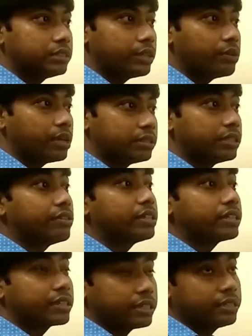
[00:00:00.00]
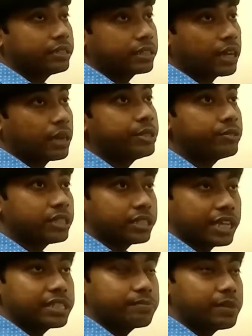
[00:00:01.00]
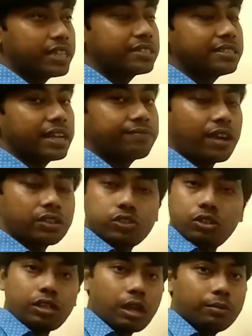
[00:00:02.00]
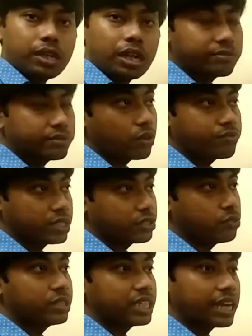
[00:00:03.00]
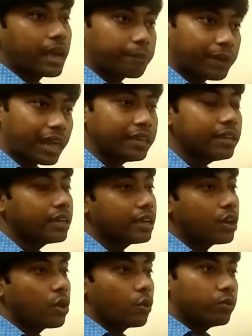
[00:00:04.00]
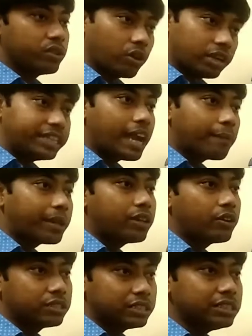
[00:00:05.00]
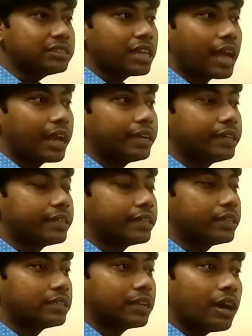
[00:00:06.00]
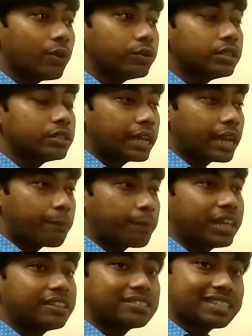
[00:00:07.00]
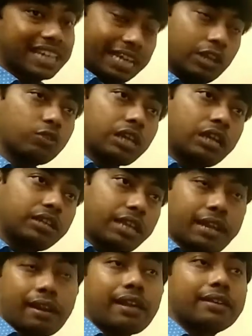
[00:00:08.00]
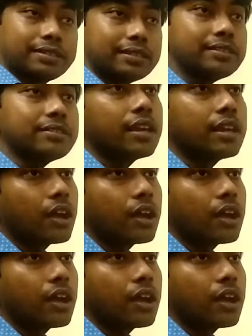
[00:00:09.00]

they will come into the text place that first law thermodynamics obviously we can apply. We already apply on this, and now we can apply the second law analysis